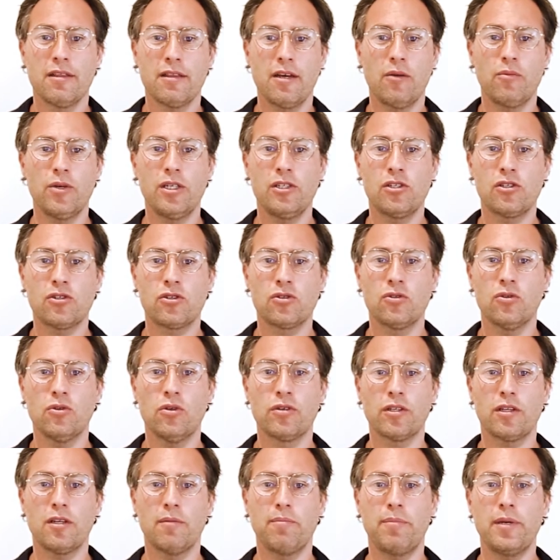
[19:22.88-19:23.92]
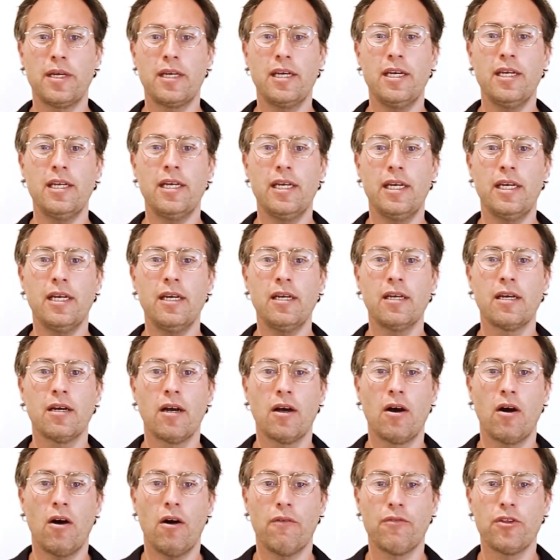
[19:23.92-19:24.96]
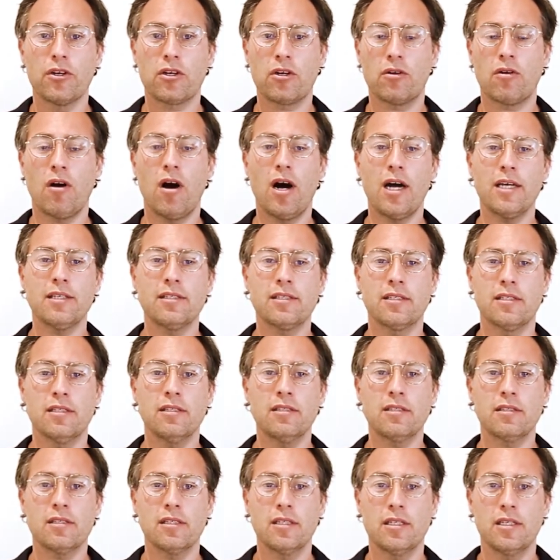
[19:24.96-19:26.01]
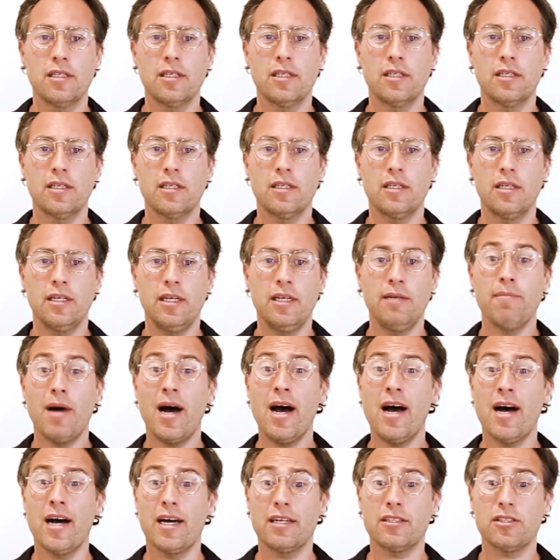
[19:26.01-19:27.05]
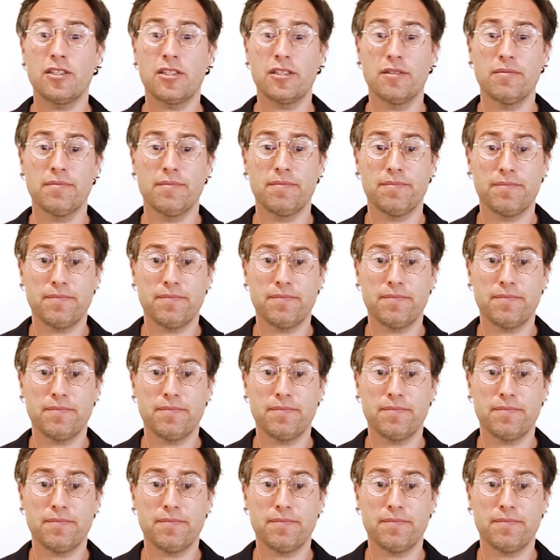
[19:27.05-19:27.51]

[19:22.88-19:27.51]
that we saw at the beginning of the crisis in March.